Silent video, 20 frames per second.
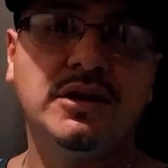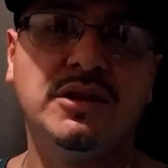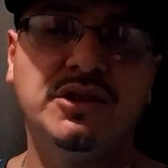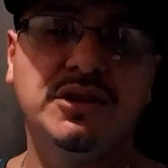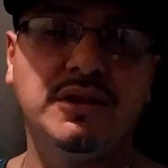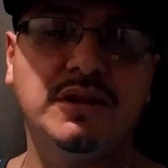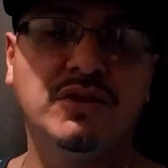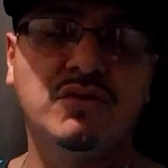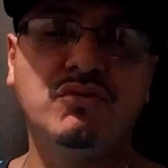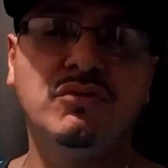
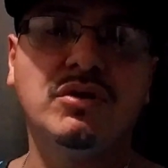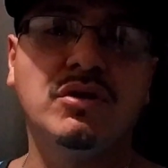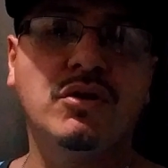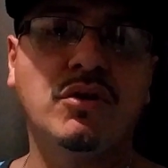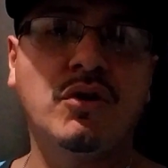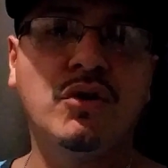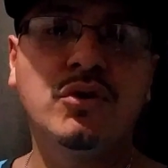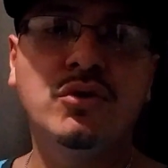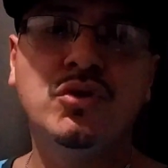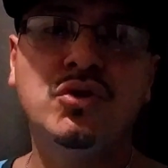just to
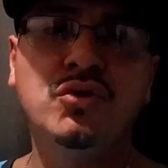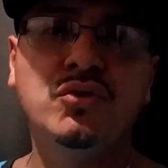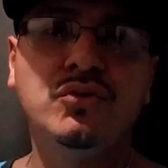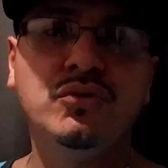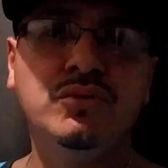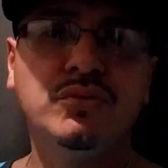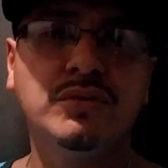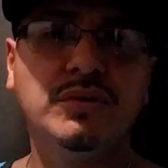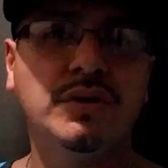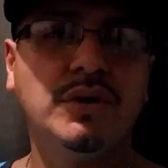encourage
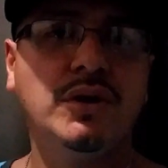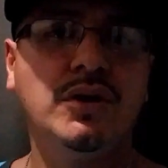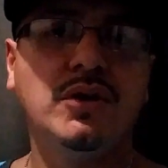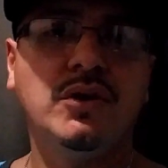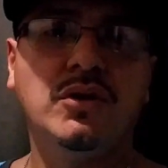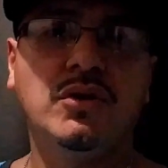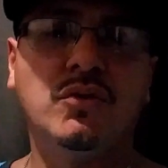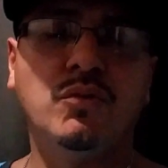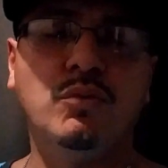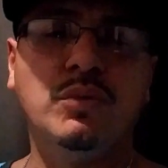you
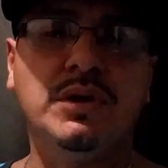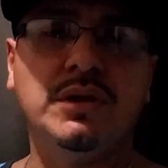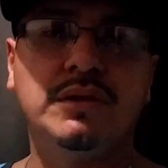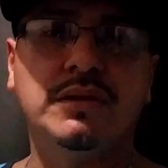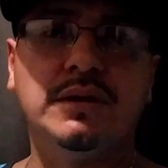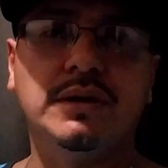with